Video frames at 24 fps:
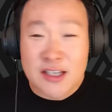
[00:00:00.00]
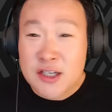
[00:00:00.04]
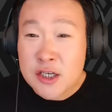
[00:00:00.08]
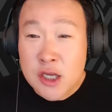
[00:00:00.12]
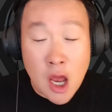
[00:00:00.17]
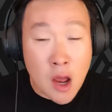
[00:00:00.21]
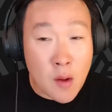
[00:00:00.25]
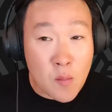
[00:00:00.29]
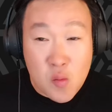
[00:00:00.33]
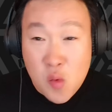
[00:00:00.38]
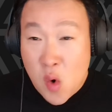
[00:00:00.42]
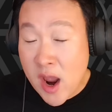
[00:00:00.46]

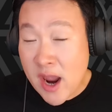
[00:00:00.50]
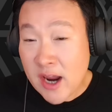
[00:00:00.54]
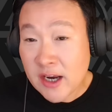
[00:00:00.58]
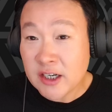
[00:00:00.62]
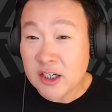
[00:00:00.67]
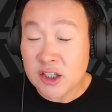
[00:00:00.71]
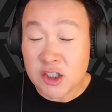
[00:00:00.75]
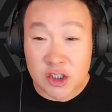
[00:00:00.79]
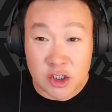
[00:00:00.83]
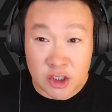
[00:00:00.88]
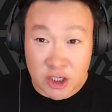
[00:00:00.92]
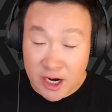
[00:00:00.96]
some way
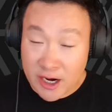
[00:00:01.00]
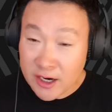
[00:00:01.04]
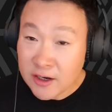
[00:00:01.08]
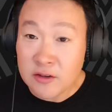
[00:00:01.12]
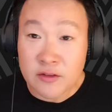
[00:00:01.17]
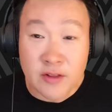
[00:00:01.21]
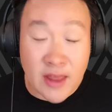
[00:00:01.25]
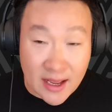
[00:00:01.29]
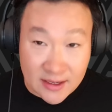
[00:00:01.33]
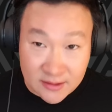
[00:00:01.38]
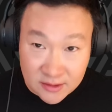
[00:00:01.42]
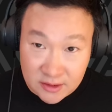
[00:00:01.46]
to jail
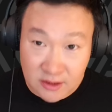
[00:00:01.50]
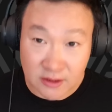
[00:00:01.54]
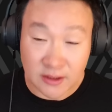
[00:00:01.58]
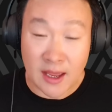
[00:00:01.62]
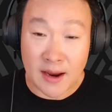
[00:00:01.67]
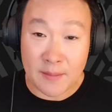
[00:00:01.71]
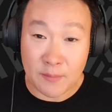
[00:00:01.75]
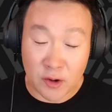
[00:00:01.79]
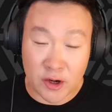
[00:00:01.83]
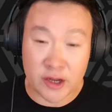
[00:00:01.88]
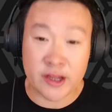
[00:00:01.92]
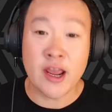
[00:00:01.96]
that
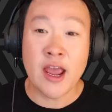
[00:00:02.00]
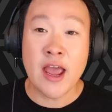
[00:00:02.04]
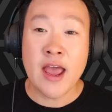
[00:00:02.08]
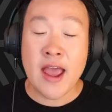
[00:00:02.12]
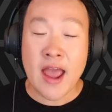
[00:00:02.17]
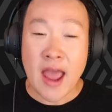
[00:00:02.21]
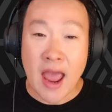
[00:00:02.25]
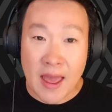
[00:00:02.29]
celebrity,